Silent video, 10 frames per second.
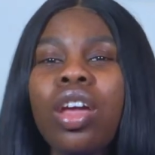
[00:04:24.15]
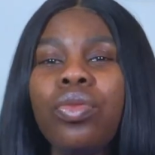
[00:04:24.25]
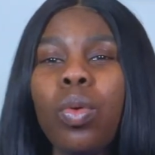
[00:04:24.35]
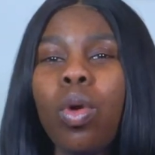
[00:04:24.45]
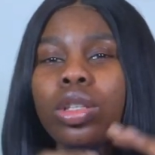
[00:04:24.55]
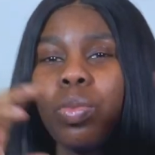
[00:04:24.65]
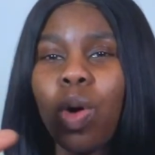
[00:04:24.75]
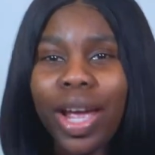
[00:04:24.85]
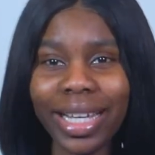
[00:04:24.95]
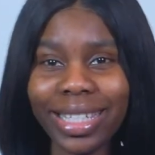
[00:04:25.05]
If you want
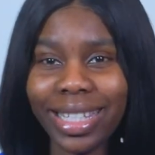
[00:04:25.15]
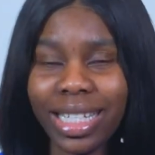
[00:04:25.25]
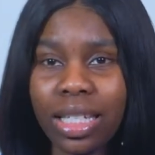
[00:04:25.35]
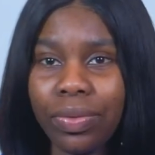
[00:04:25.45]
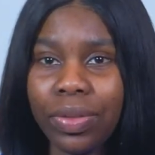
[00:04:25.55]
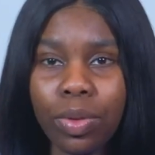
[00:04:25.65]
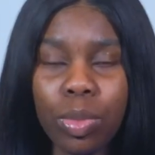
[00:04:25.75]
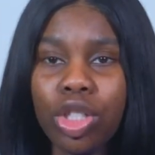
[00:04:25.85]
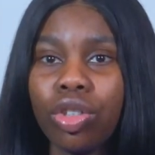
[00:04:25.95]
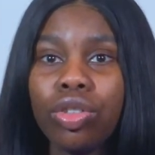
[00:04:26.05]
more extensive
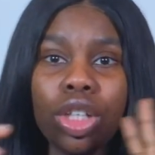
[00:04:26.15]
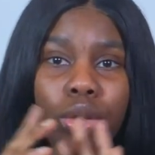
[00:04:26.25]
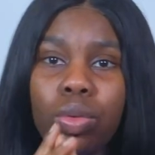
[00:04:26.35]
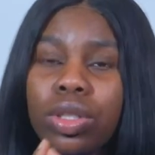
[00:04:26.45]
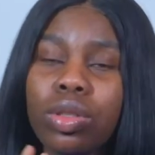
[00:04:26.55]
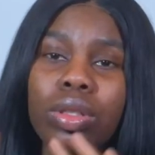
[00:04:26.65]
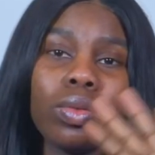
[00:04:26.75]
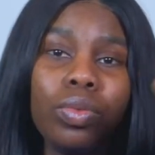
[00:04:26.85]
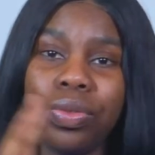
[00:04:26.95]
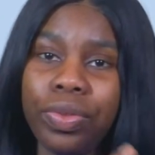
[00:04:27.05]
information, you can always
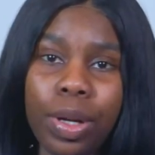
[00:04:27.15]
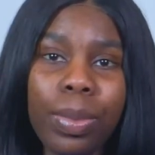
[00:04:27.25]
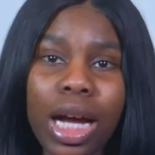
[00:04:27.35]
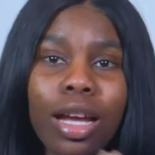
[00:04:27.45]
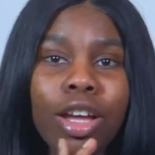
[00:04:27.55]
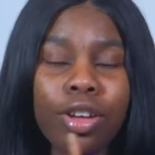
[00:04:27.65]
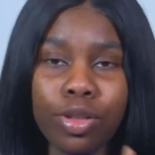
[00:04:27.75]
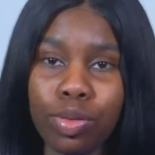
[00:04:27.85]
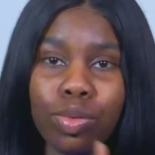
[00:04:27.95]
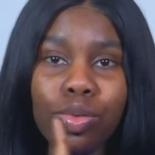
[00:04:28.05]
refer back
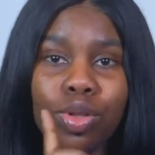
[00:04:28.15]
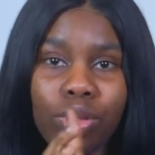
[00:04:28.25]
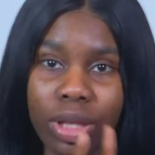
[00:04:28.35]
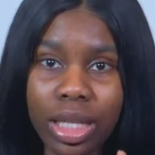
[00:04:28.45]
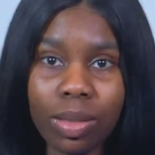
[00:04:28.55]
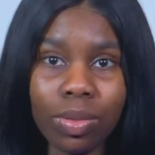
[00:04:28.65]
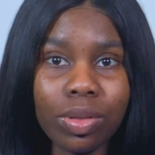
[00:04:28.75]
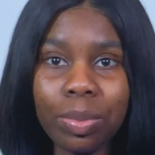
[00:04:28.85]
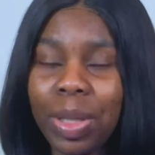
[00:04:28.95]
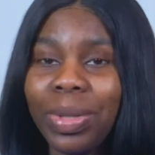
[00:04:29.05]
to your
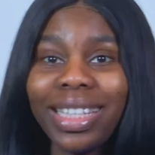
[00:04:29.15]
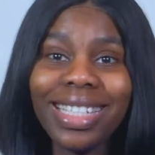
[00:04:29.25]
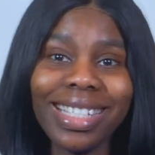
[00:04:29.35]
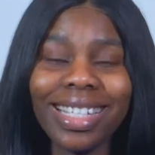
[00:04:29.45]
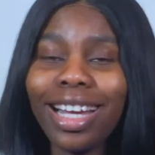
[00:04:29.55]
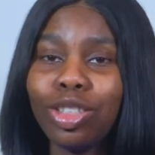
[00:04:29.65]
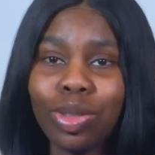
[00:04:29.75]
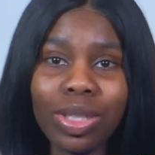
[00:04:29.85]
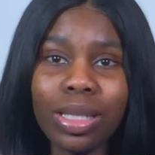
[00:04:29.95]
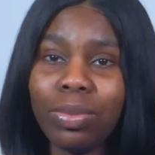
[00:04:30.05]
textbooks. Remember, these are
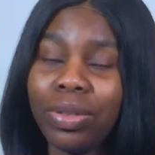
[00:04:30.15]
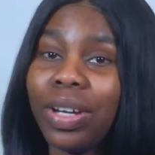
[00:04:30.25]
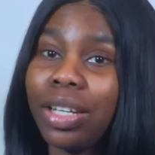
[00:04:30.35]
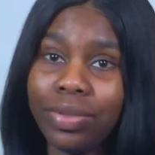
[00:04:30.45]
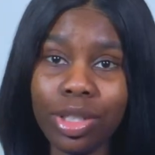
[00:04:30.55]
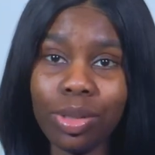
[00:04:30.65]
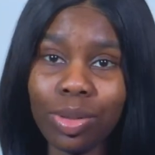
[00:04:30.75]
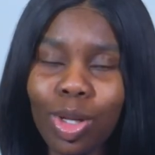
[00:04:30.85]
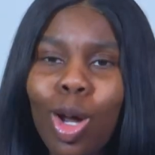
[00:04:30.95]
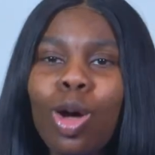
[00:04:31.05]
just simplified videos.